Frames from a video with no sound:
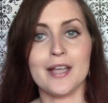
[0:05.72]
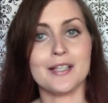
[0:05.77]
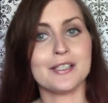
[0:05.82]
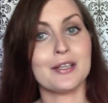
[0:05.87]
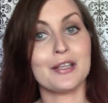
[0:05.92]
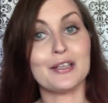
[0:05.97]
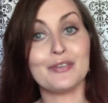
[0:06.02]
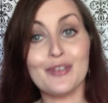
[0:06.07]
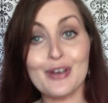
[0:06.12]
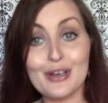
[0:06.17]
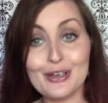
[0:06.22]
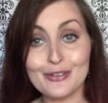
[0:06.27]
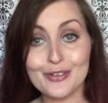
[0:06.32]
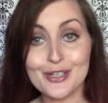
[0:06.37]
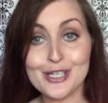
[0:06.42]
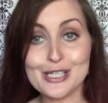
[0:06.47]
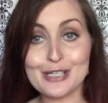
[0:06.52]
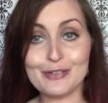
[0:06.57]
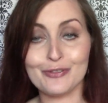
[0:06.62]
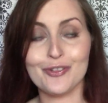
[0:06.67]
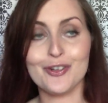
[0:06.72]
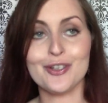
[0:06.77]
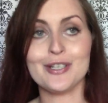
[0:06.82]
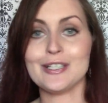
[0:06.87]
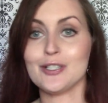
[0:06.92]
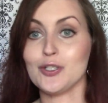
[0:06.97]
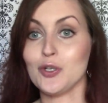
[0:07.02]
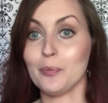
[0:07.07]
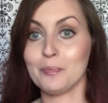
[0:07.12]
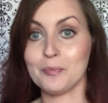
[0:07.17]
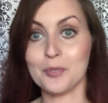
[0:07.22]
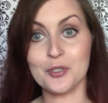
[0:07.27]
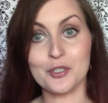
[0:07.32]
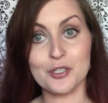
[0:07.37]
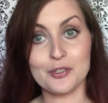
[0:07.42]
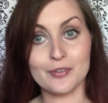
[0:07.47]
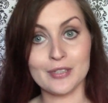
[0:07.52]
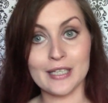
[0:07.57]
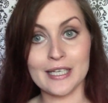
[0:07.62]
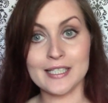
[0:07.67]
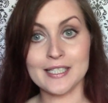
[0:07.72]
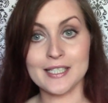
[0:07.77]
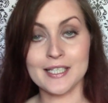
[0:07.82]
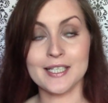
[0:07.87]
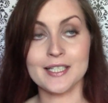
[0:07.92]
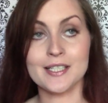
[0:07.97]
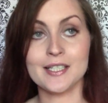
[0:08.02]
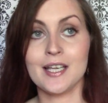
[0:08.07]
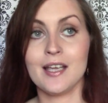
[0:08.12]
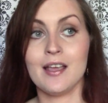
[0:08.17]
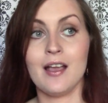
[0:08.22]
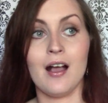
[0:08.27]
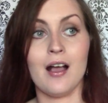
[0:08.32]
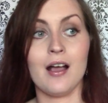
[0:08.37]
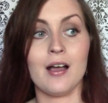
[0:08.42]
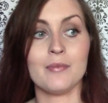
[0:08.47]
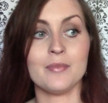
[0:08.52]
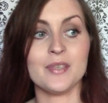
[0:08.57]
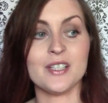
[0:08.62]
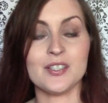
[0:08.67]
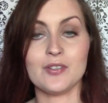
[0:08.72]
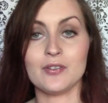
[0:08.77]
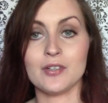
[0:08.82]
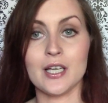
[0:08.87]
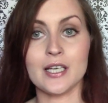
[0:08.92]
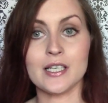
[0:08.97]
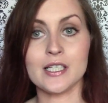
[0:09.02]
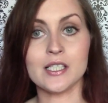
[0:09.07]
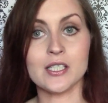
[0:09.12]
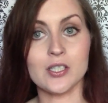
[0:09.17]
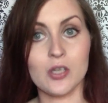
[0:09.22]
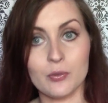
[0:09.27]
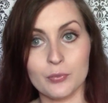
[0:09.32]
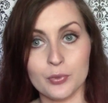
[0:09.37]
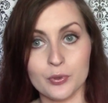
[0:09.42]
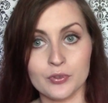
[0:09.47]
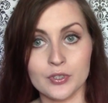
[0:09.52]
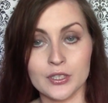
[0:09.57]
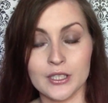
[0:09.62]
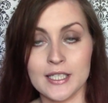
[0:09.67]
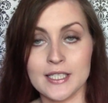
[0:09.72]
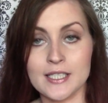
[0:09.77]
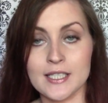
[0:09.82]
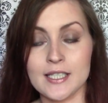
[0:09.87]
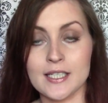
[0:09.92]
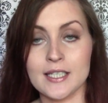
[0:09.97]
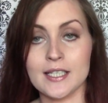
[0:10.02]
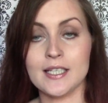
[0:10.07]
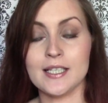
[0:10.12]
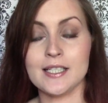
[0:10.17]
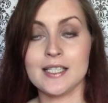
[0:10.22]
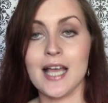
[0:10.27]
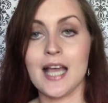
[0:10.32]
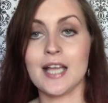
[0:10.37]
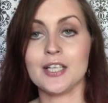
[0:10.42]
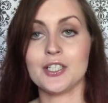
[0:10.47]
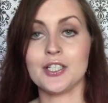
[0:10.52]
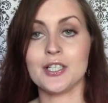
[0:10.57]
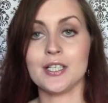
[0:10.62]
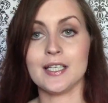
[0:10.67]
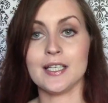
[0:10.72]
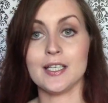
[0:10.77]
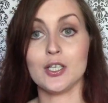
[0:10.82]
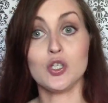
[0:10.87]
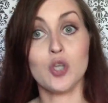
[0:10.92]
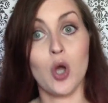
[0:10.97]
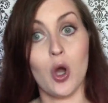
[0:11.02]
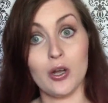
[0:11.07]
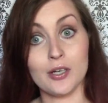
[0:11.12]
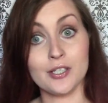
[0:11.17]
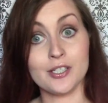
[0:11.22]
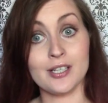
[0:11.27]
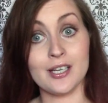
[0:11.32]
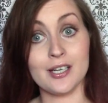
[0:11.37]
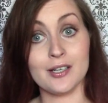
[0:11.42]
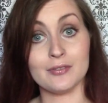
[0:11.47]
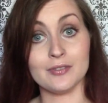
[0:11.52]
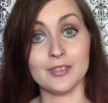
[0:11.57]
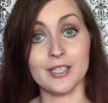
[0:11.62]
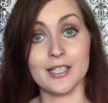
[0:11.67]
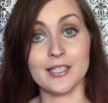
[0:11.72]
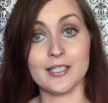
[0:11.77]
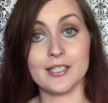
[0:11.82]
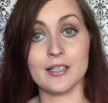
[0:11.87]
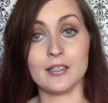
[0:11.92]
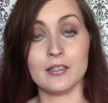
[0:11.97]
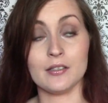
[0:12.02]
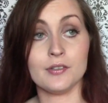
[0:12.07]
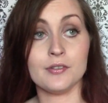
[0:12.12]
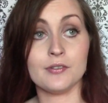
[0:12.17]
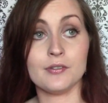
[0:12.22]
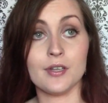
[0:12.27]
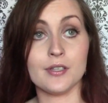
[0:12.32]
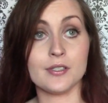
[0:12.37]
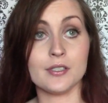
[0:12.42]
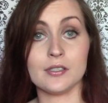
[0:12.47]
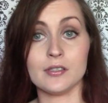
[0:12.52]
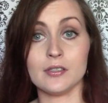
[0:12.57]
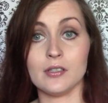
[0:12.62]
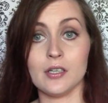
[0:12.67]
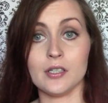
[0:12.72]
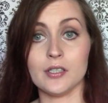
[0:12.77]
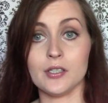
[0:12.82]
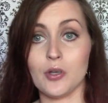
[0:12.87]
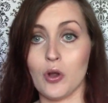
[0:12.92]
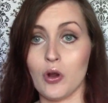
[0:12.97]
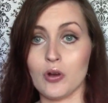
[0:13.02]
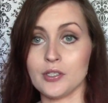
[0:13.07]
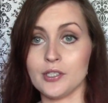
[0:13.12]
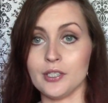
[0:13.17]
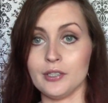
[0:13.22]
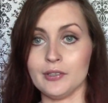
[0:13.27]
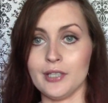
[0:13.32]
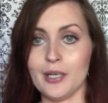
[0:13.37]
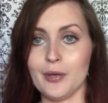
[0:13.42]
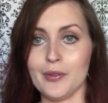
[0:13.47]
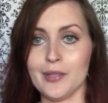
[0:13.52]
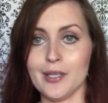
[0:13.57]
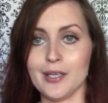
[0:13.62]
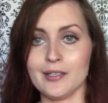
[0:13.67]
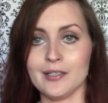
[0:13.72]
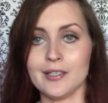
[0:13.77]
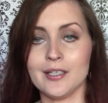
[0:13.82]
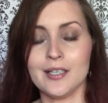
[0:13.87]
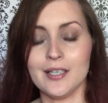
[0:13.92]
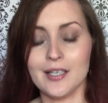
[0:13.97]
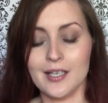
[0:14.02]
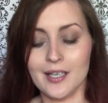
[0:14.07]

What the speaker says: It's something very, very different. It's not beauty related. It's not kind of sample related. It is actually cocktail related, and who doesn't like a cocktail now and then?